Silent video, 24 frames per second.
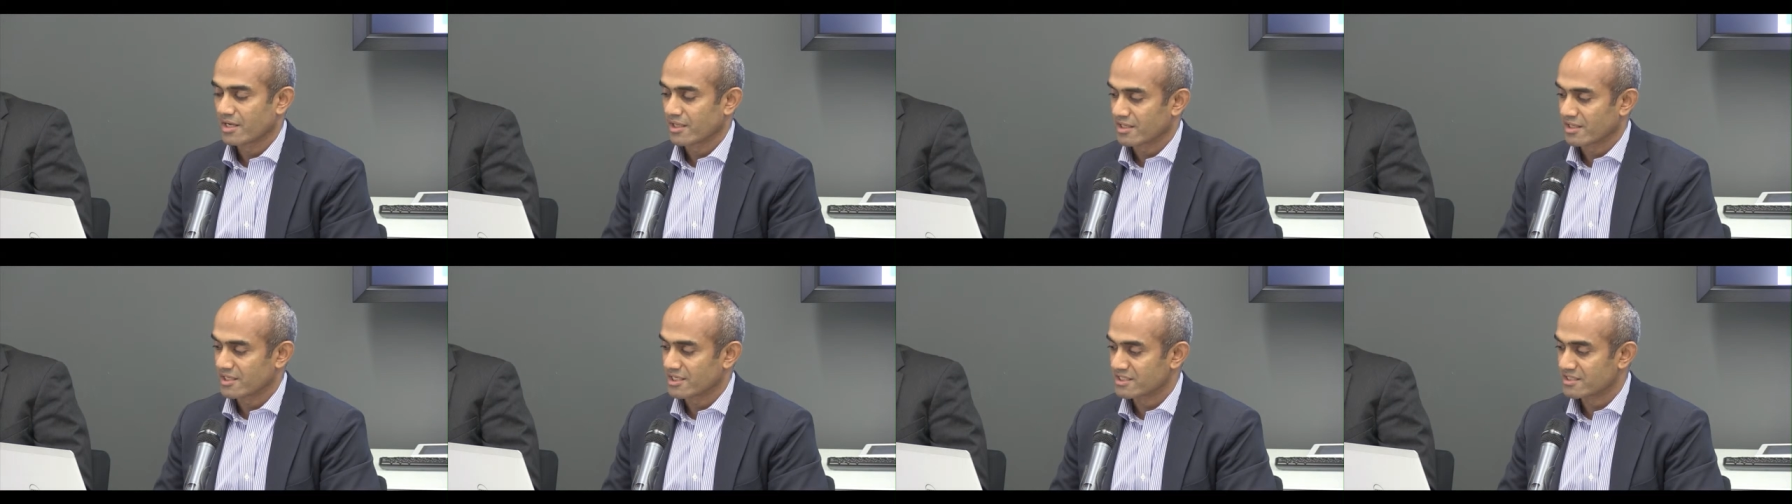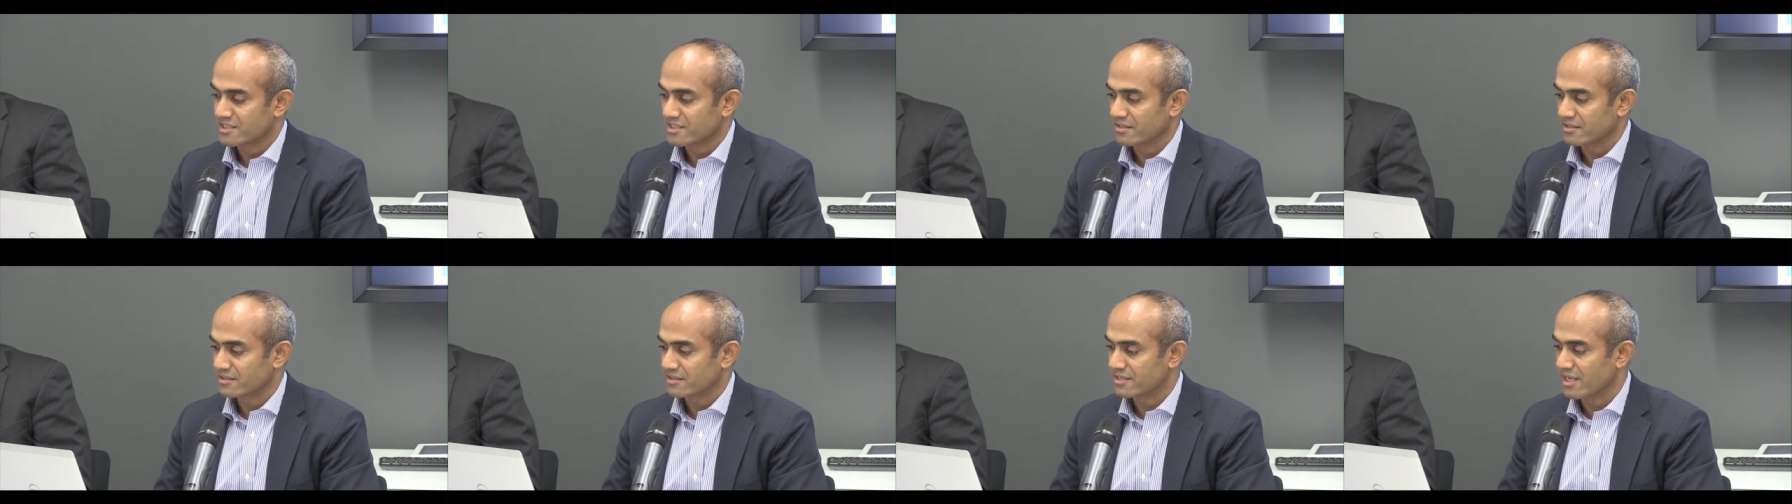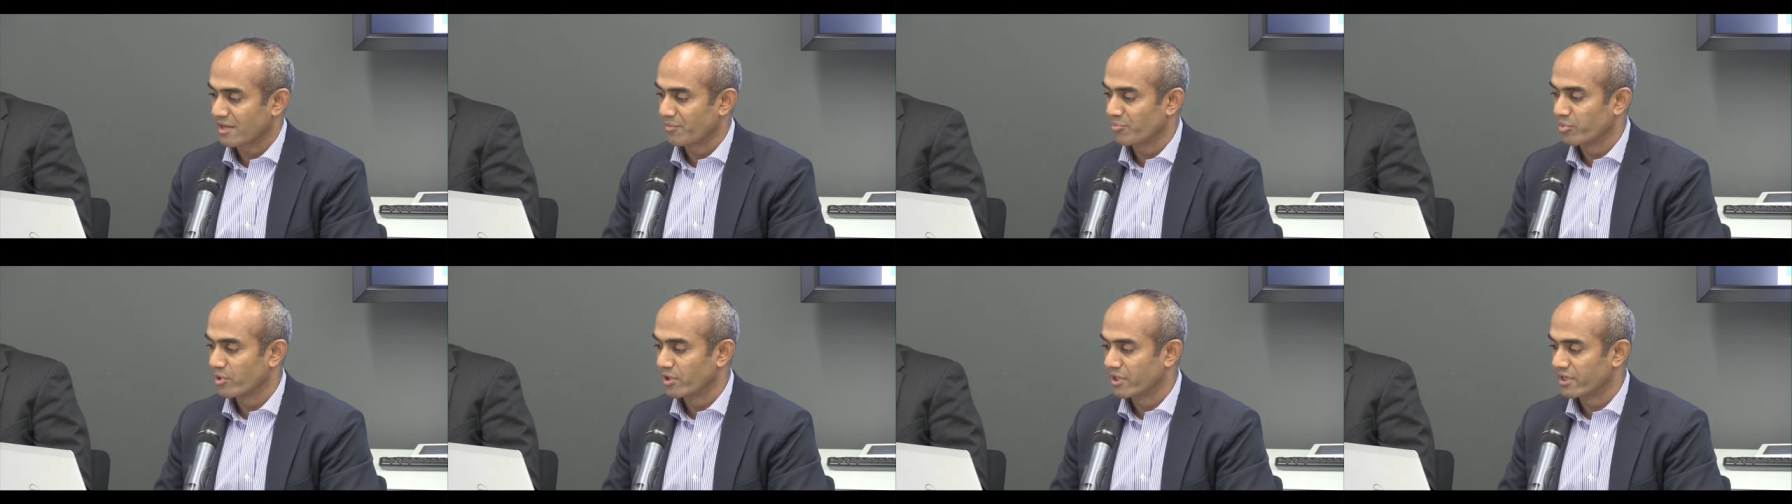these
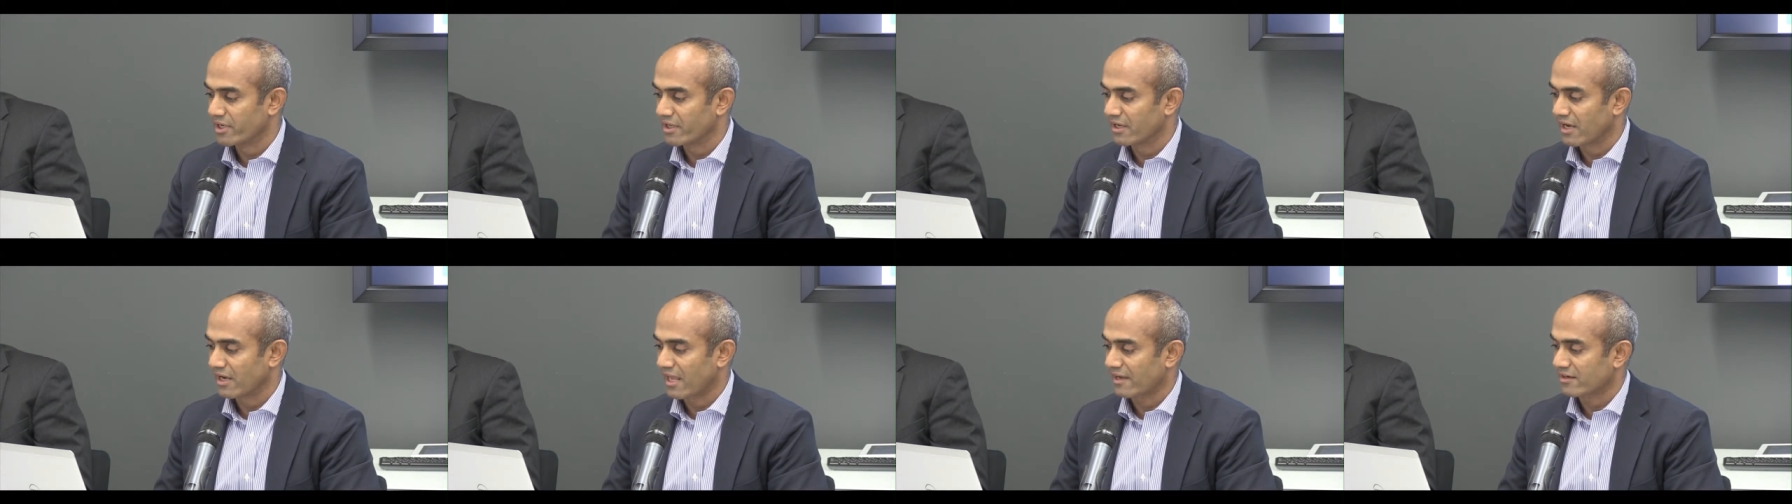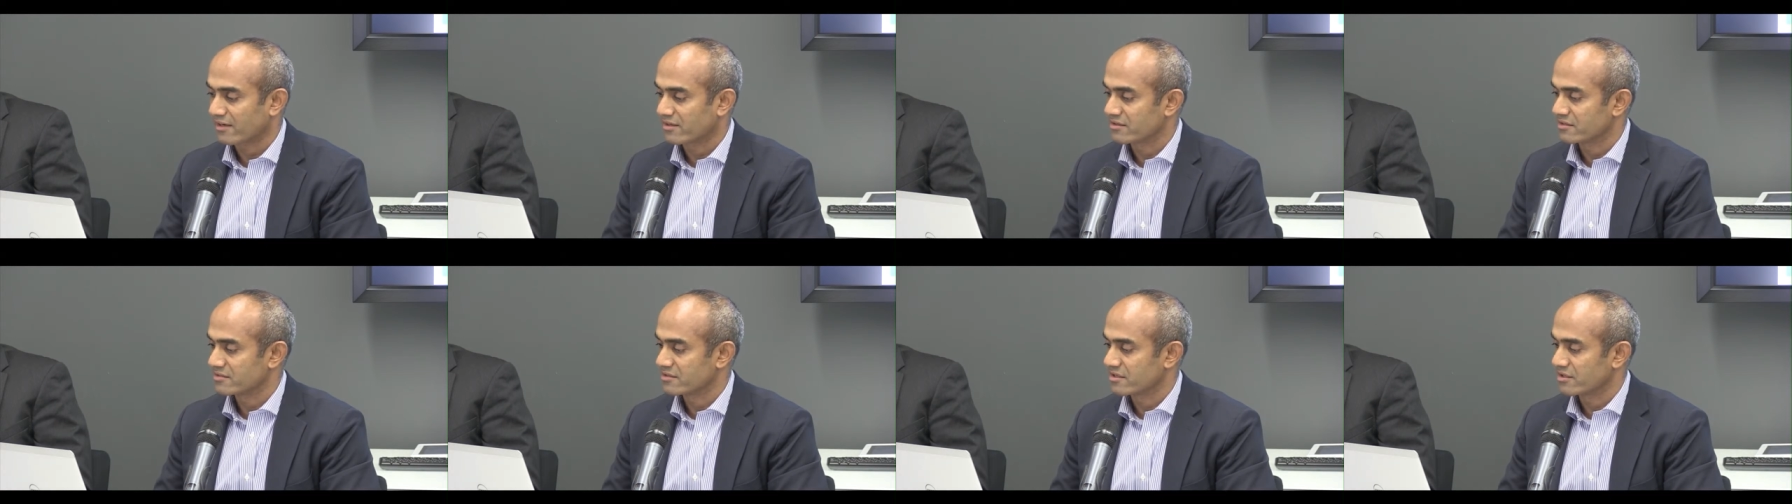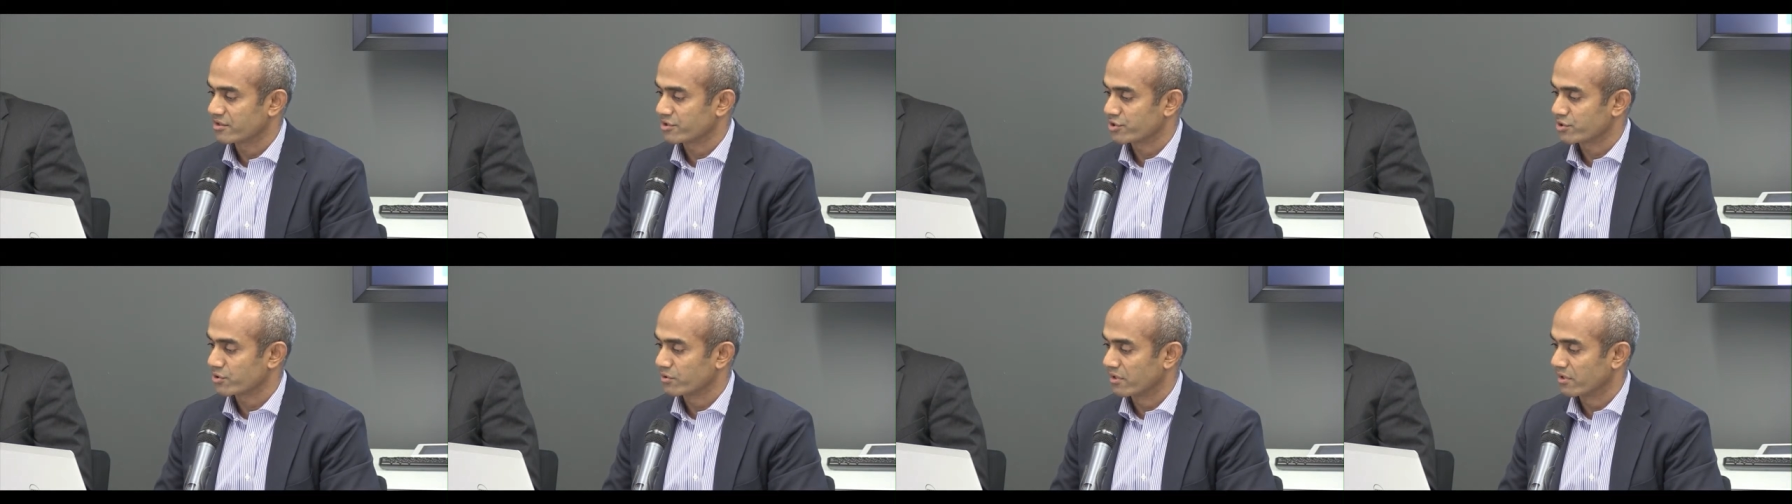same political actors are
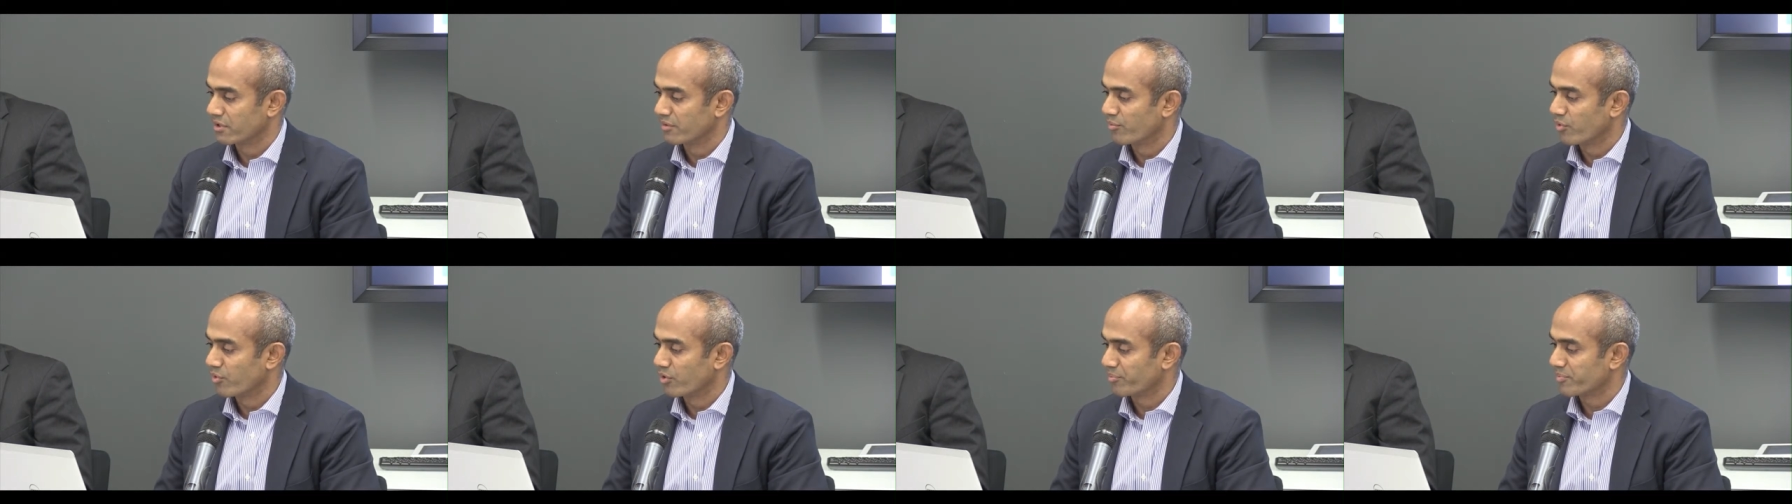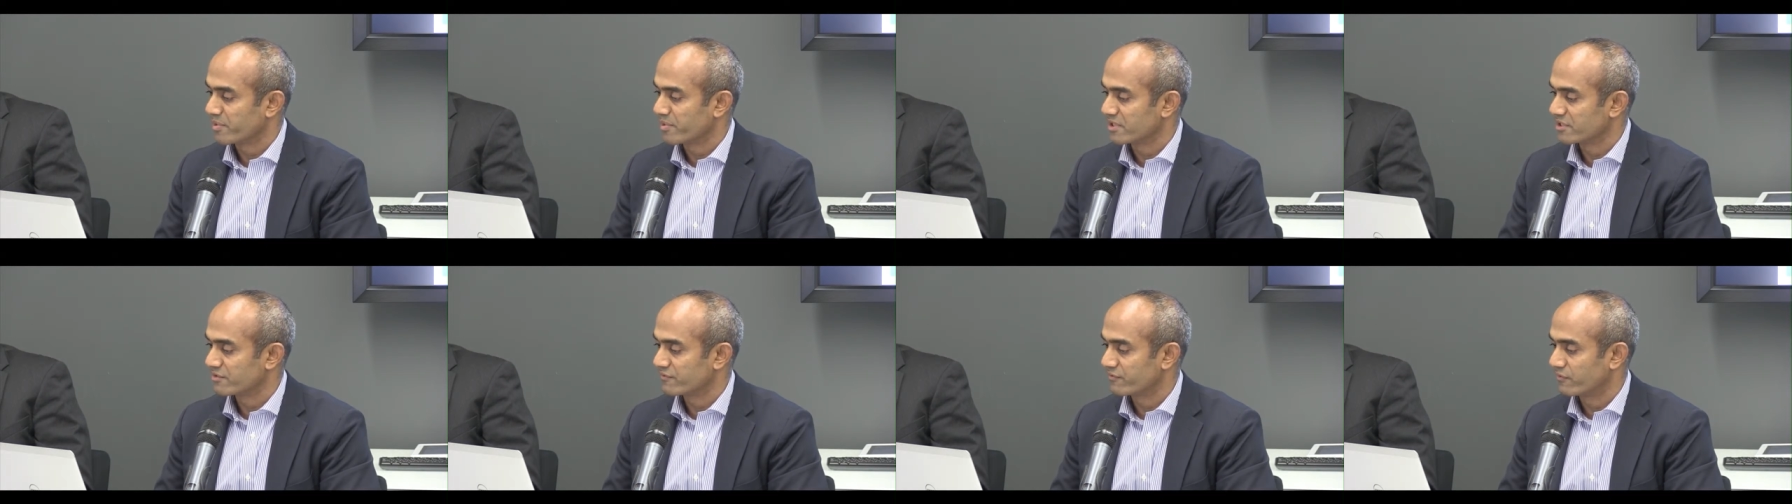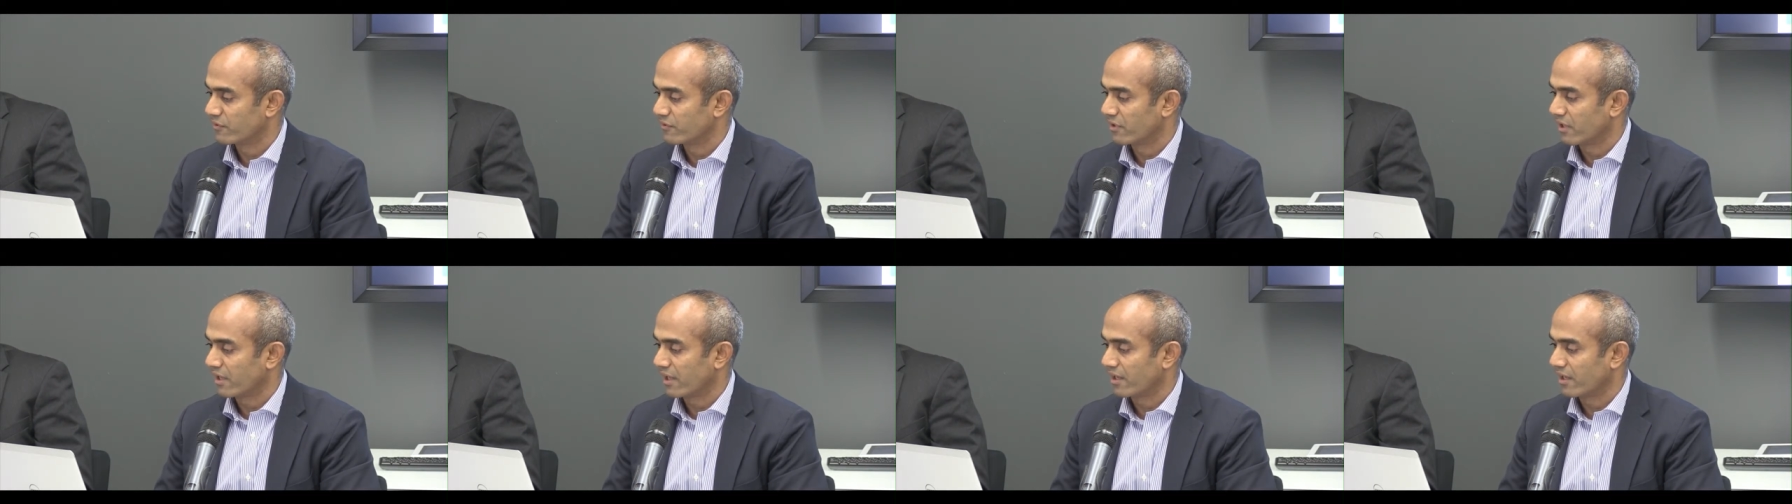assured a more
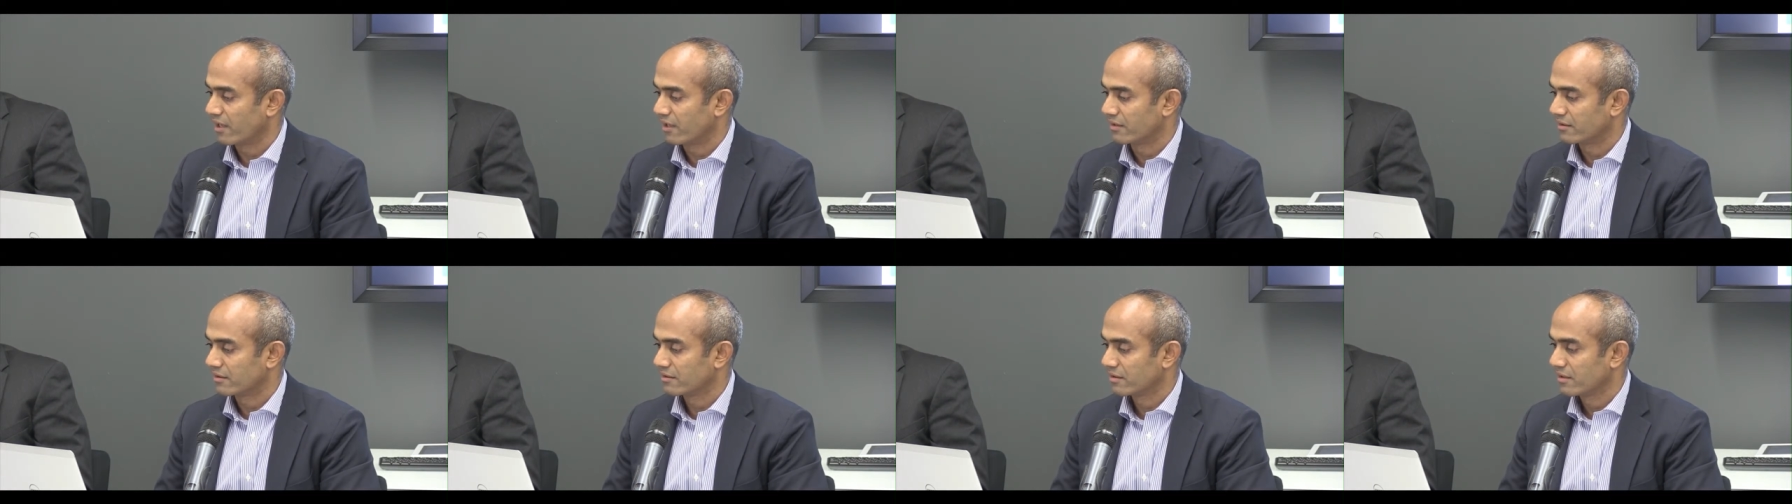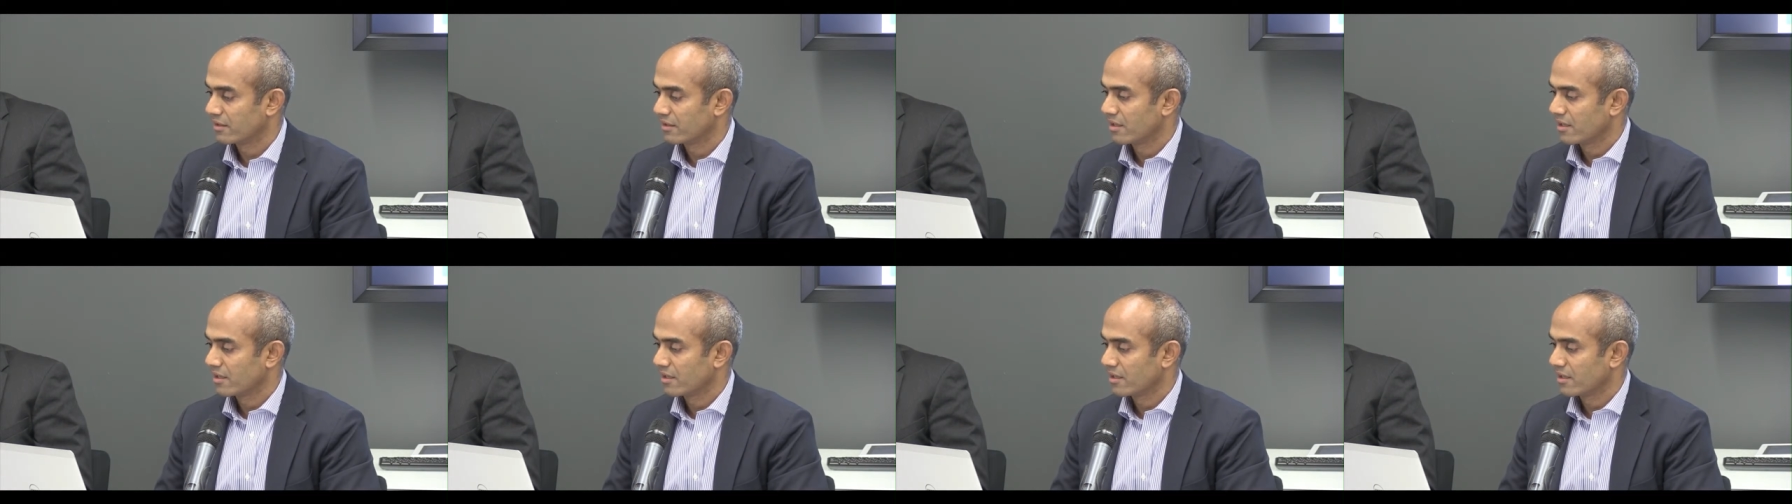peaceful and